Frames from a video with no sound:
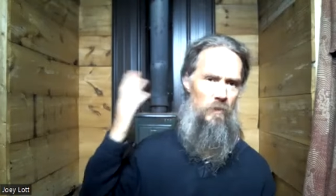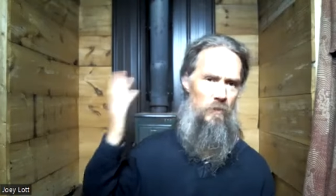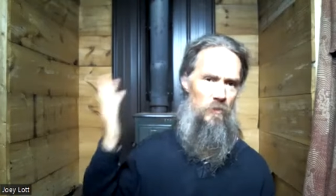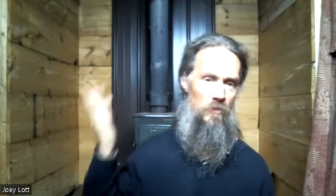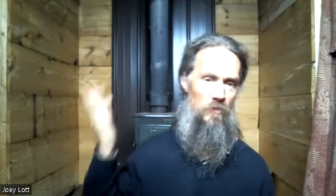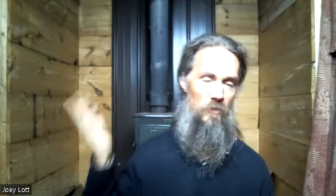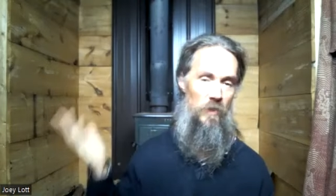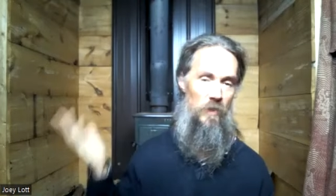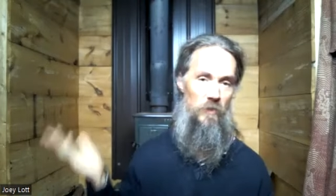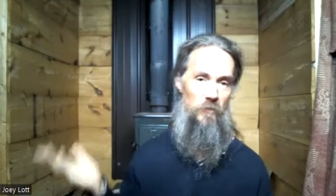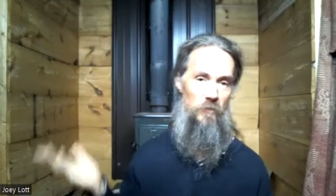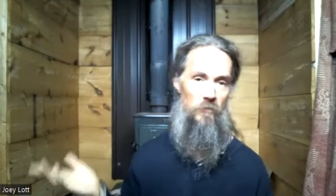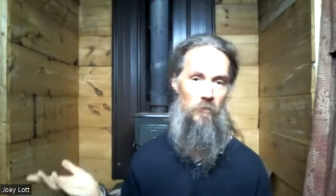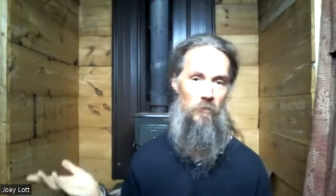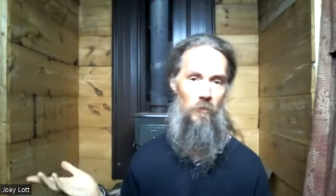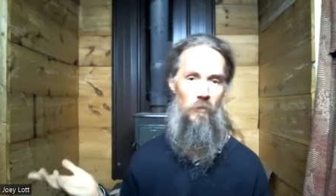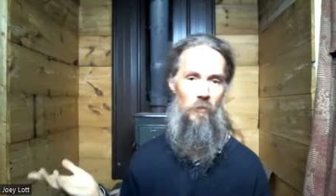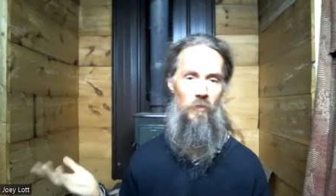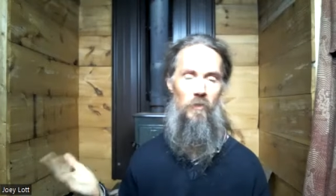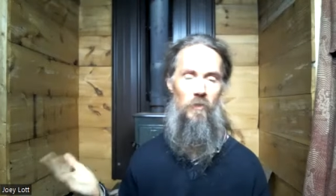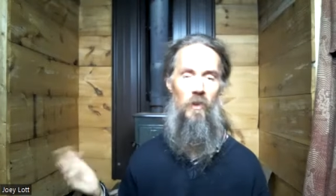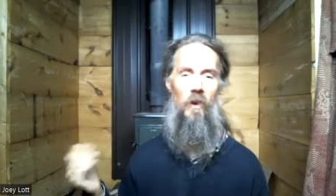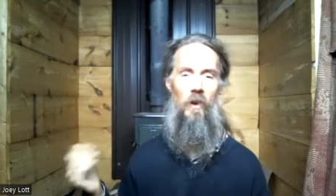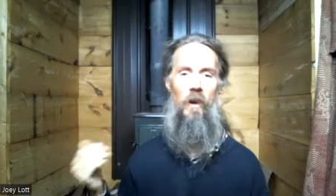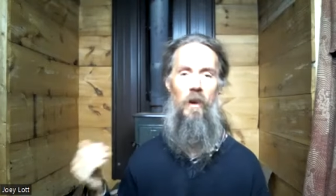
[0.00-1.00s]
stressful
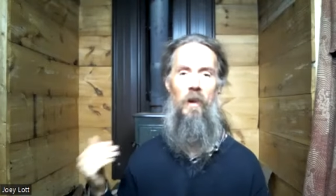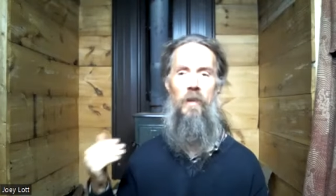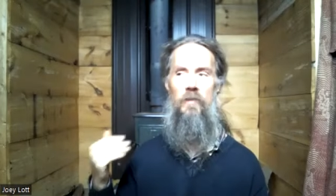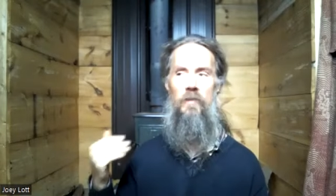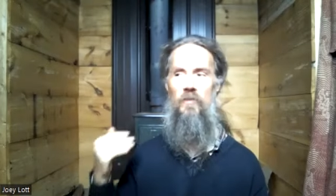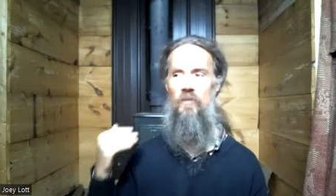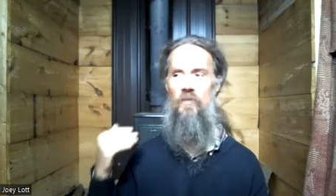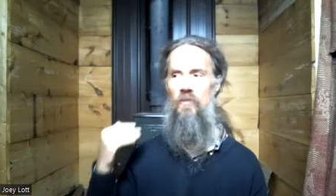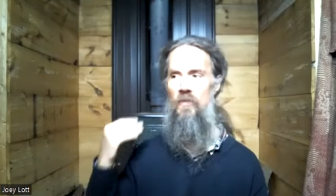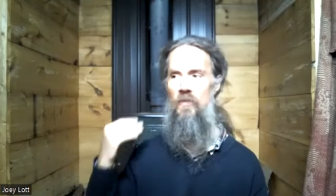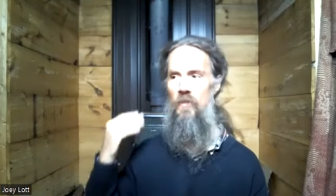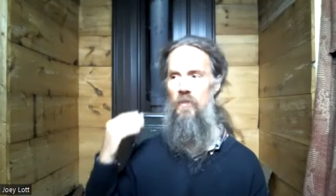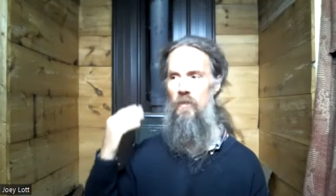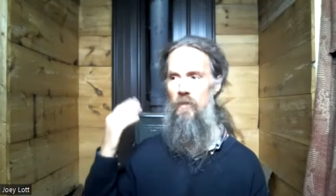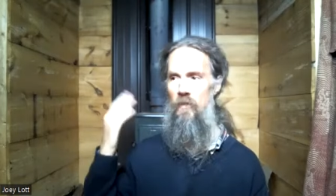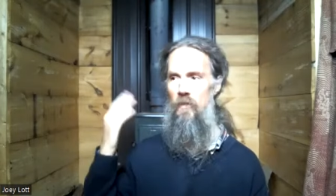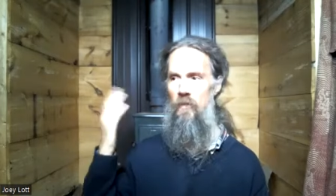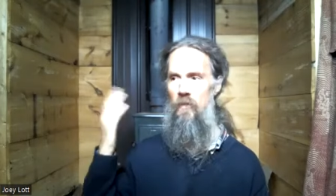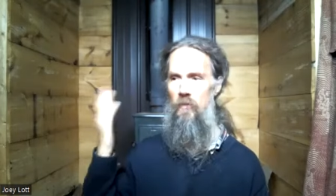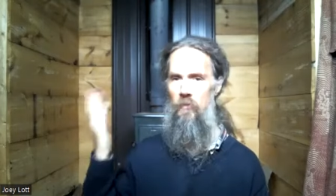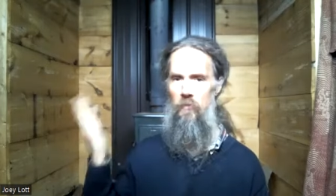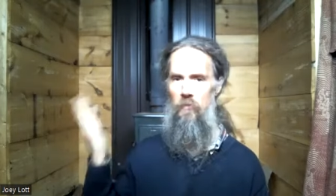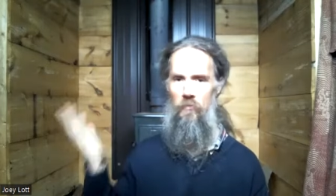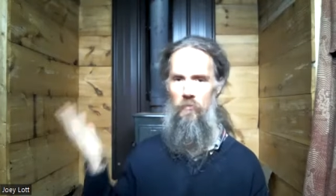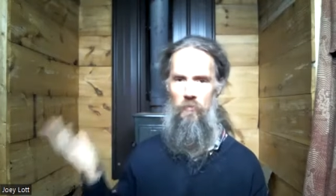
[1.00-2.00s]
thoughts,
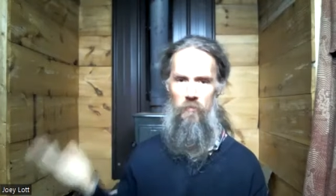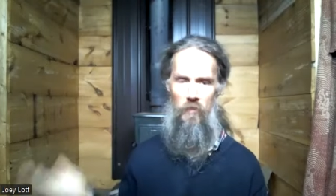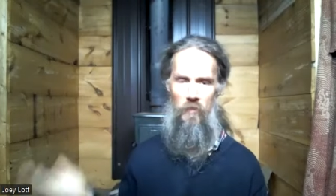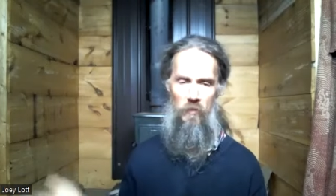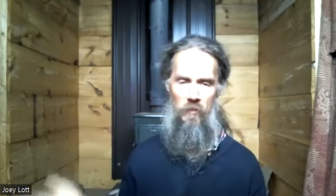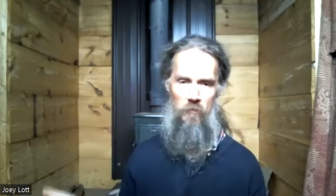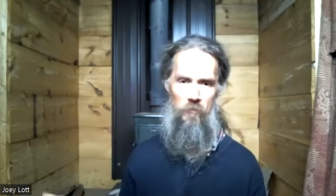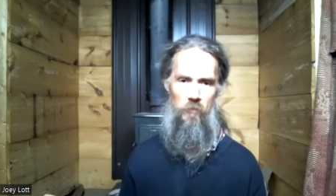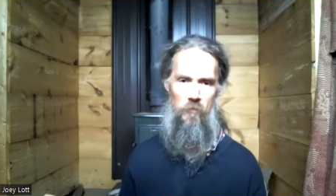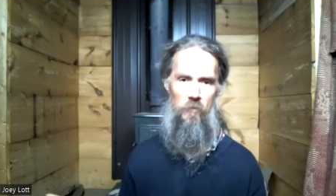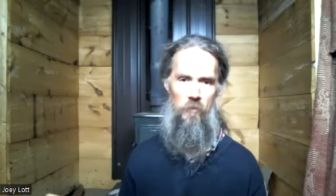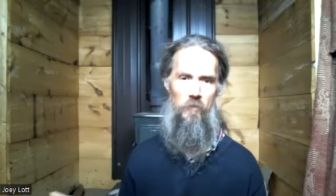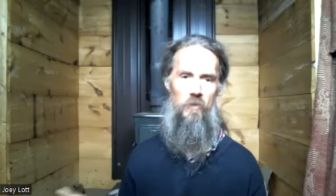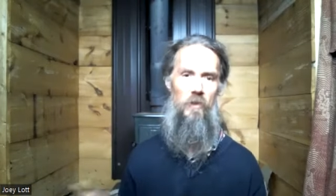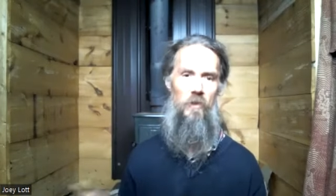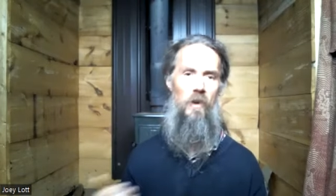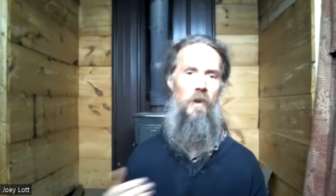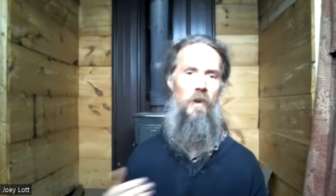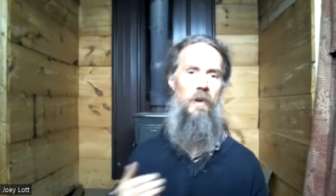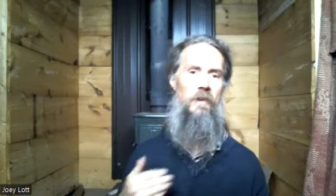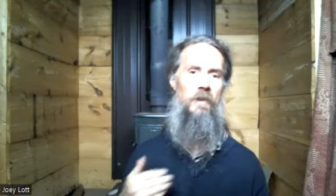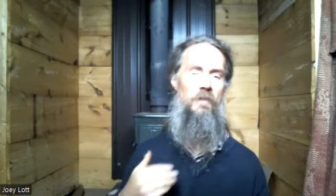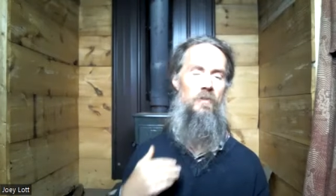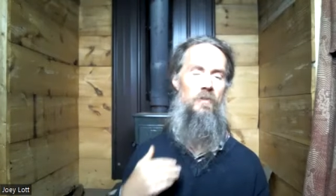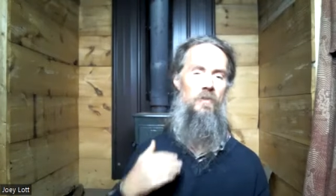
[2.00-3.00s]
fearful
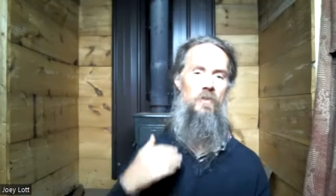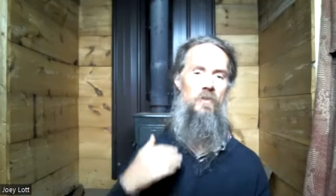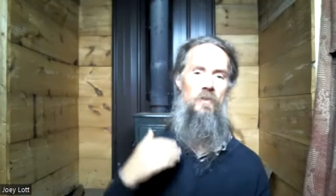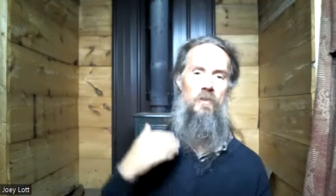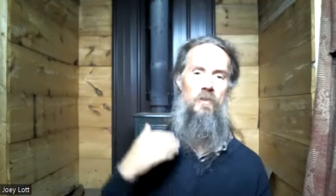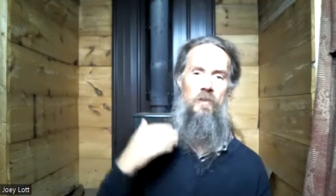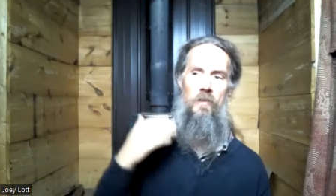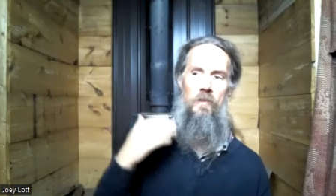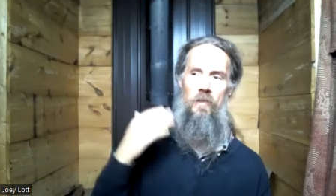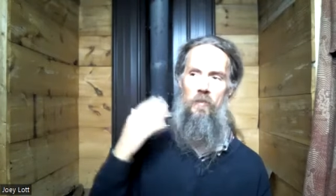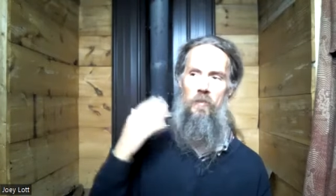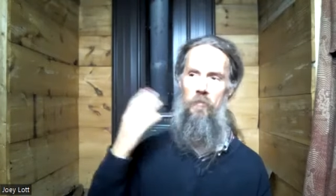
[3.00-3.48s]
thoughts,